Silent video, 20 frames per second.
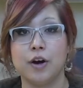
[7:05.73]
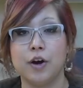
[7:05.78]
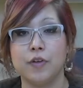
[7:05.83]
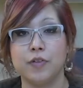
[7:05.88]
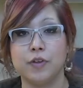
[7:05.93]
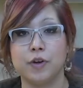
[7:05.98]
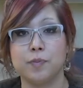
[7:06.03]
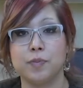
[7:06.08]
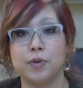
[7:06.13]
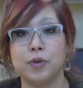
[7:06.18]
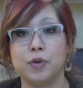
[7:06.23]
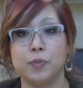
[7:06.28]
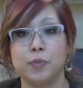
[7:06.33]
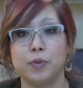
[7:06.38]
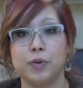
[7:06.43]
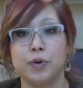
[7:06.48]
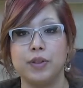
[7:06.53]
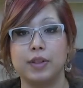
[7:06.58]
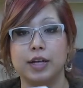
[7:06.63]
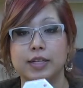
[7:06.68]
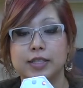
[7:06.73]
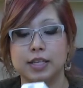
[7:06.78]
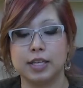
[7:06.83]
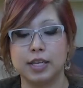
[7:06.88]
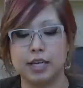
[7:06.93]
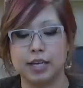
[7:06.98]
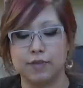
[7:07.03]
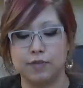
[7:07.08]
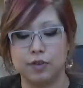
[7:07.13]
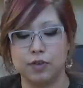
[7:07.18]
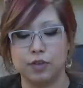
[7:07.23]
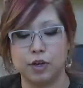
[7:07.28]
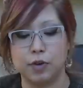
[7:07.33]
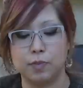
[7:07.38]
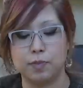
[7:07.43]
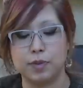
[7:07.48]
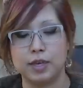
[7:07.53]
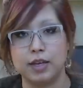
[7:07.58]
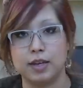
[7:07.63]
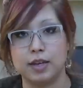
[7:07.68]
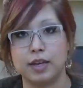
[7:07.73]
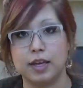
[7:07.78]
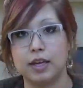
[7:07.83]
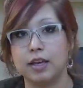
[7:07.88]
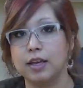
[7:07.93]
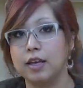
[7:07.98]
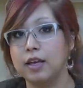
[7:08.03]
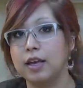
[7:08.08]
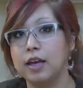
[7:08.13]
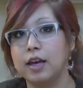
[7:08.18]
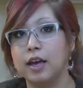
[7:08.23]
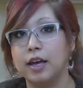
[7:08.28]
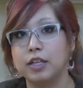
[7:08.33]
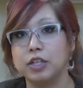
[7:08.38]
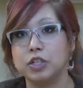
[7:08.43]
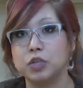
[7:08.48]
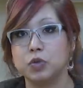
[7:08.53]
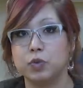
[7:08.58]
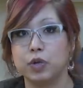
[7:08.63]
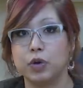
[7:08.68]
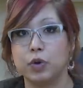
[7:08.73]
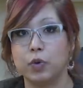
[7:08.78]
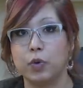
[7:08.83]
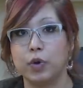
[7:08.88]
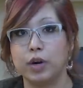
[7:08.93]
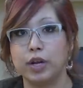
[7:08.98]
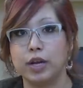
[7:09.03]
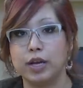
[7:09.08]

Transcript: on their pupil and that's going to give you their PD and just record